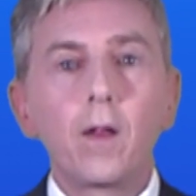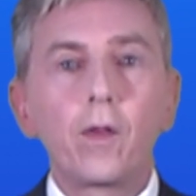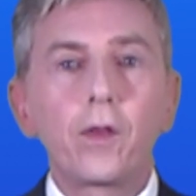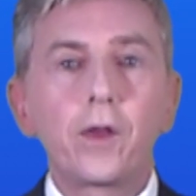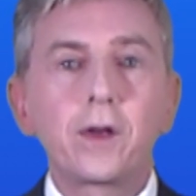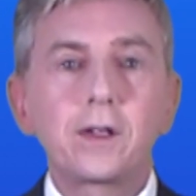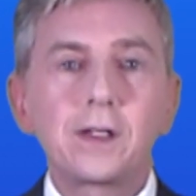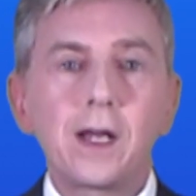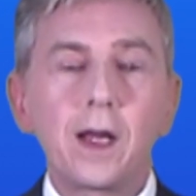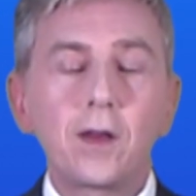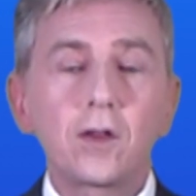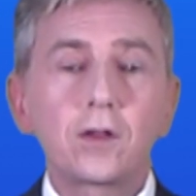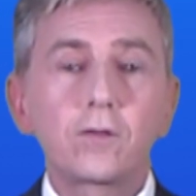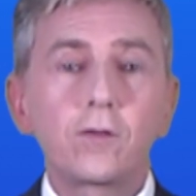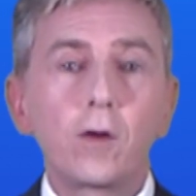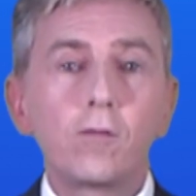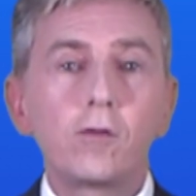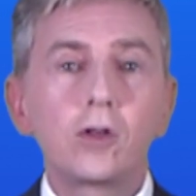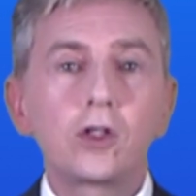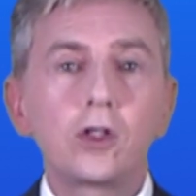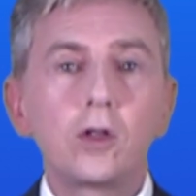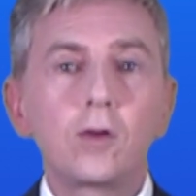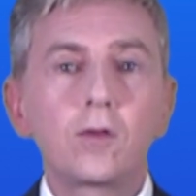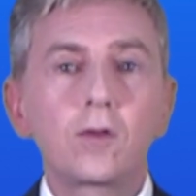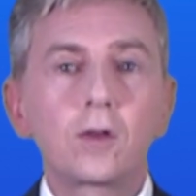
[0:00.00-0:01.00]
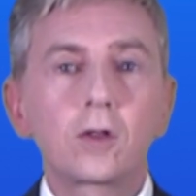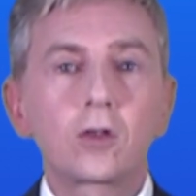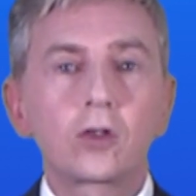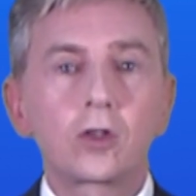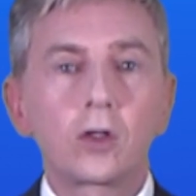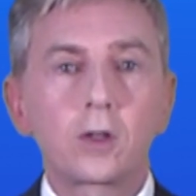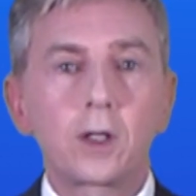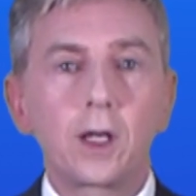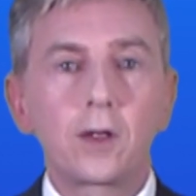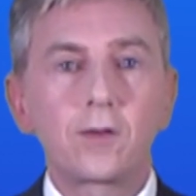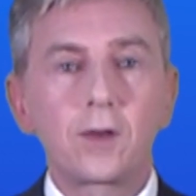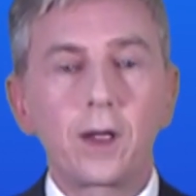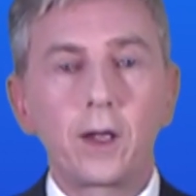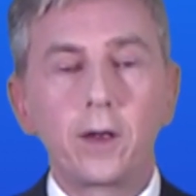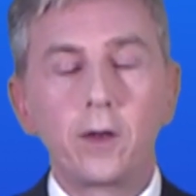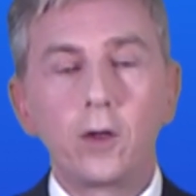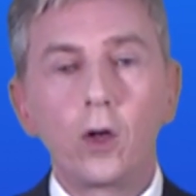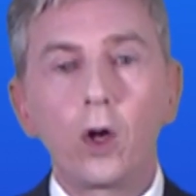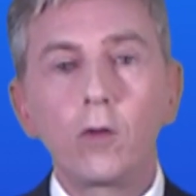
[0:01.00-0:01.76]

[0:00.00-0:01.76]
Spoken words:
The test for reducing sugars and